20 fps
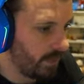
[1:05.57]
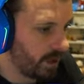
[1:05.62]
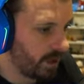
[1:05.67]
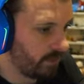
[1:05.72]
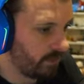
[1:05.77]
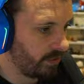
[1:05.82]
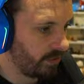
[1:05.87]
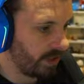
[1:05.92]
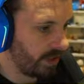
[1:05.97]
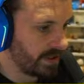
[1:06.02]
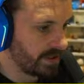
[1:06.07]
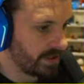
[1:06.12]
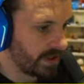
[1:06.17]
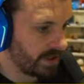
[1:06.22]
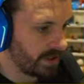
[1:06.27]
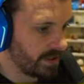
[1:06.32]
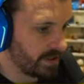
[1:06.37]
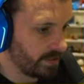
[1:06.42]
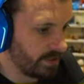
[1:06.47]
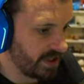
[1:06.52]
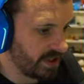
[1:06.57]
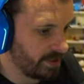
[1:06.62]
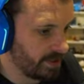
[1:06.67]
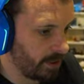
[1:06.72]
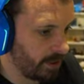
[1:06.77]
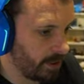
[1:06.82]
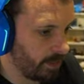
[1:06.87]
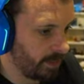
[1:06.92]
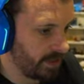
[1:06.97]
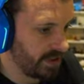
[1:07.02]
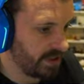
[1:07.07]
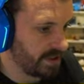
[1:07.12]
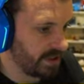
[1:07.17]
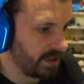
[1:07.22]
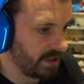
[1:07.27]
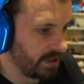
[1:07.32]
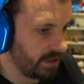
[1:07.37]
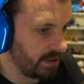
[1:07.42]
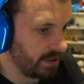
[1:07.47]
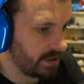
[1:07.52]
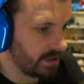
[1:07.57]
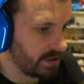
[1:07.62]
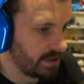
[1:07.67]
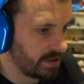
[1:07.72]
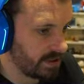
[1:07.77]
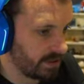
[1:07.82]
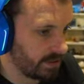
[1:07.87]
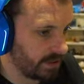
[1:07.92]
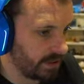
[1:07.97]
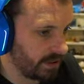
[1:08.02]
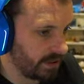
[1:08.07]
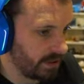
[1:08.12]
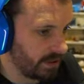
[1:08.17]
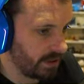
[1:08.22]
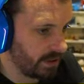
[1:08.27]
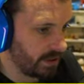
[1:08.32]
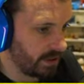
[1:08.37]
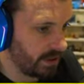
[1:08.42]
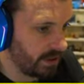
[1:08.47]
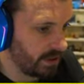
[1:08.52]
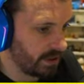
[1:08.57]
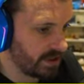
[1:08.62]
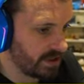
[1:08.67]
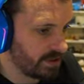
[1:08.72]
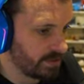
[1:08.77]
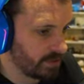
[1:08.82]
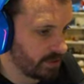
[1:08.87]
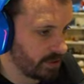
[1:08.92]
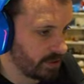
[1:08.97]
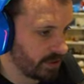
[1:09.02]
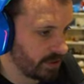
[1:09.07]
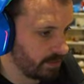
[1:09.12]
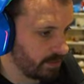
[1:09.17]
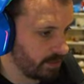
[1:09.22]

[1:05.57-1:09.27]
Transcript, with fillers: So let's get some of these poppies here so we can uh, smush them